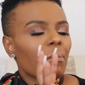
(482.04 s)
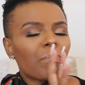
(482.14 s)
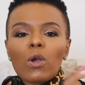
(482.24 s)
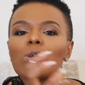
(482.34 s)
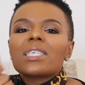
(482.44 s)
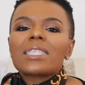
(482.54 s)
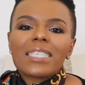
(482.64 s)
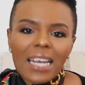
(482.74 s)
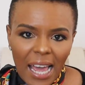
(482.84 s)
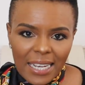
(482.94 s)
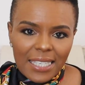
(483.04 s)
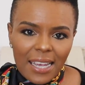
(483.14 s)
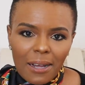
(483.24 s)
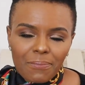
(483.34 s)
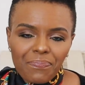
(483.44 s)
because it's
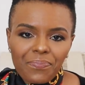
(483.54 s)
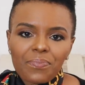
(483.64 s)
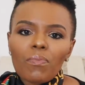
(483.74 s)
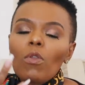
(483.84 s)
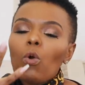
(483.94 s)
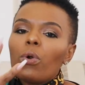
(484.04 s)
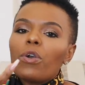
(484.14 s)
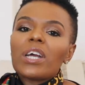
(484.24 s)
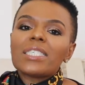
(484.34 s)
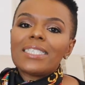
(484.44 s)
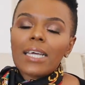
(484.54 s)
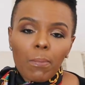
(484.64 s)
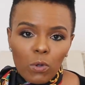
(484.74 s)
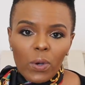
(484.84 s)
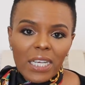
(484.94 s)
lighter. Whereas
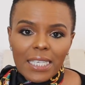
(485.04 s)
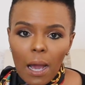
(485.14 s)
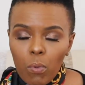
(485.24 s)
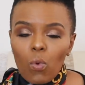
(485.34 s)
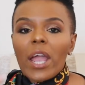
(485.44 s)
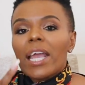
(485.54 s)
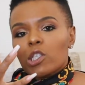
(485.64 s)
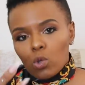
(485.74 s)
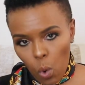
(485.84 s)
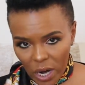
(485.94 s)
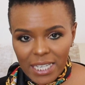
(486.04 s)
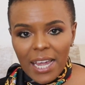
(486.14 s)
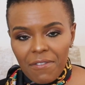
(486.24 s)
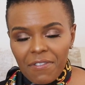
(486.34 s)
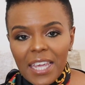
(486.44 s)
Double Wear is quite
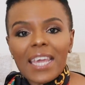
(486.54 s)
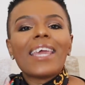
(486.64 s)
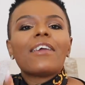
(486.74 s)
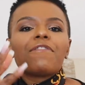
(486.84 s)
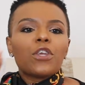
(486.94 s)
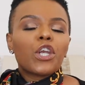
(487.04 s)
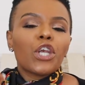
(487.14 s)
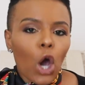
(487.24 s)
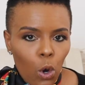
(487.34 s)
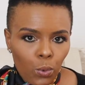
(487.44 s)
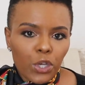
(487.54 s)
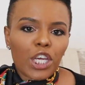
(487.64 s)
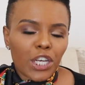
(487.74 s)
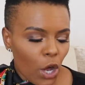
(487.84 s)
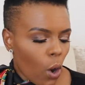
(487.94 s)
heavy. If you know,
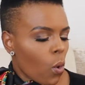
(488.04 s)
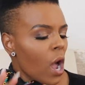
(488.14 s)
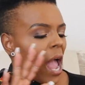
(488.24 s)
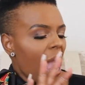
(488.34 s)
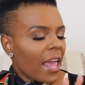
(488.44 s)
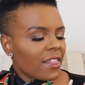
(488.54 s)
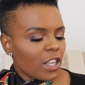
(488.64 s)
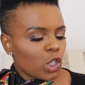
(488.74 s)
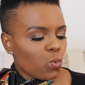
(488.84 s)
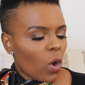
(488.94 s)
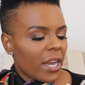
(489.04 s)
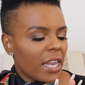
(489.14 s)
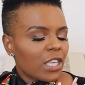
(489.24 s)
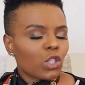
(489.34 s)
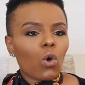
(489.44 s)
you know. And this one
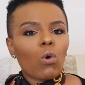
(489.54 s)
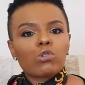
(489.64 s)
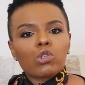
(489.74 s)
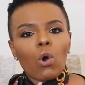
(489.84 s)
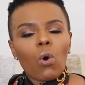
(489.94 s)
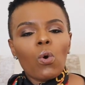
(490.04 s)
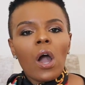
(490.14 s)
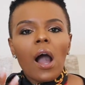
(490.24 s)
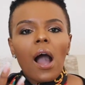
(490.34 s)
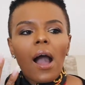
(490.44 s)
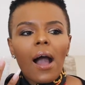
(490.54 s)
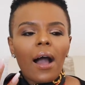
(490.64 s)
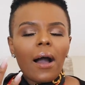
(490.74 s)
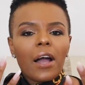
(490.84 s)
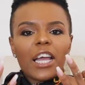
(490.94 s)
is also,
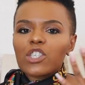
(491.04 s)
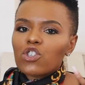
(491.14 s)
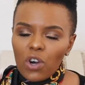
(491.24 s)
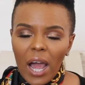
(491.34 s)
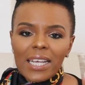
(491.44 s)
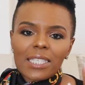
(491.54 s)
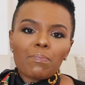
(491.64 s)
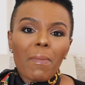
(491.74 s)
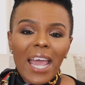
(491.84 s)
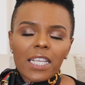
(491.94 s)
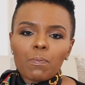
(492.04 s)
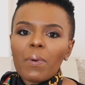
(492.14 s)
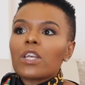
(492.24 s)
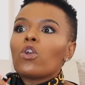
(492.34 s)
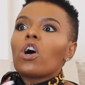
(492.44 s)
it dries matte,
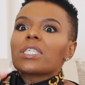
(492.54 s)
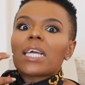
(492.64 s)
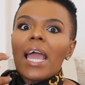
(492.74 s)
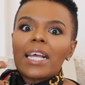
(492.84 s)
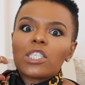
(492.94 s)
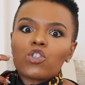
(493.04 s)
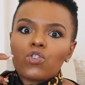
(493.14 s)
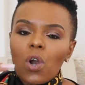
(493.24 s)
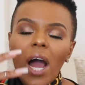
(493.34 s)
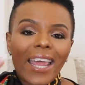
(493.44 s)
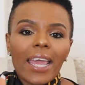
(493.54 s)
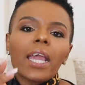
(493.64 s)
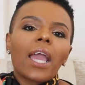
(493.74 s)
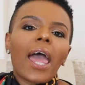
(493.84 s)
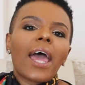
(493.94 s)
but not as
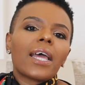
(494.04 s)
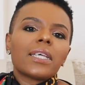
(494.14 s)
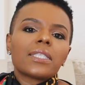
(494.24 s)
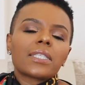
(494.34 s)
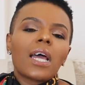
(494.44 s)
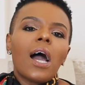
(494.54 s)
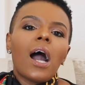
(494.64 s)
drying as,